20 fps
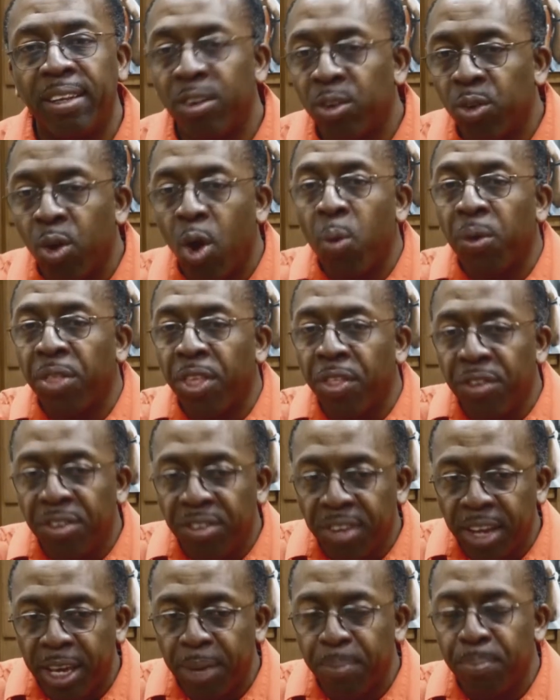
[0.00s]
This is all within the
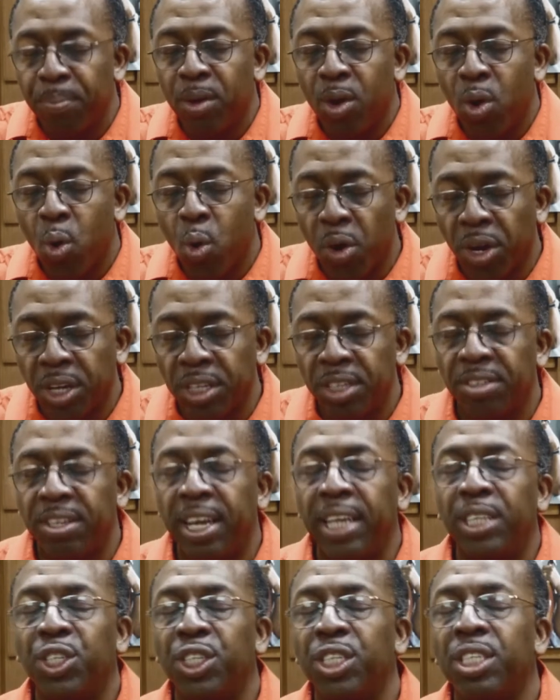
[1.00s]
same
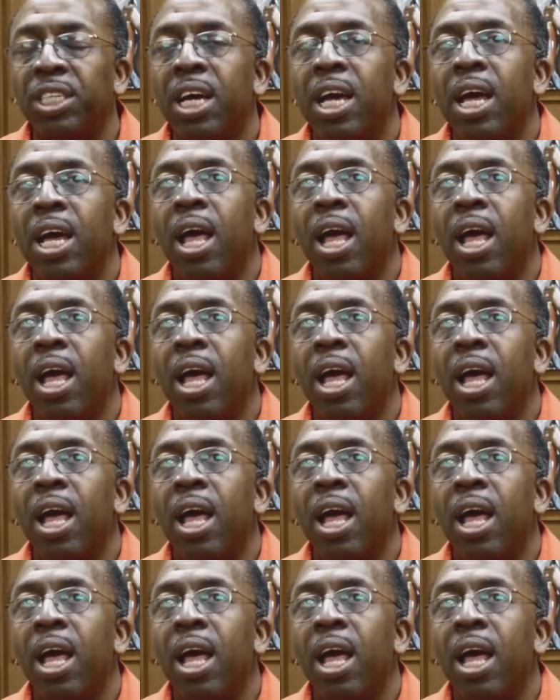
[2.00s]
organization.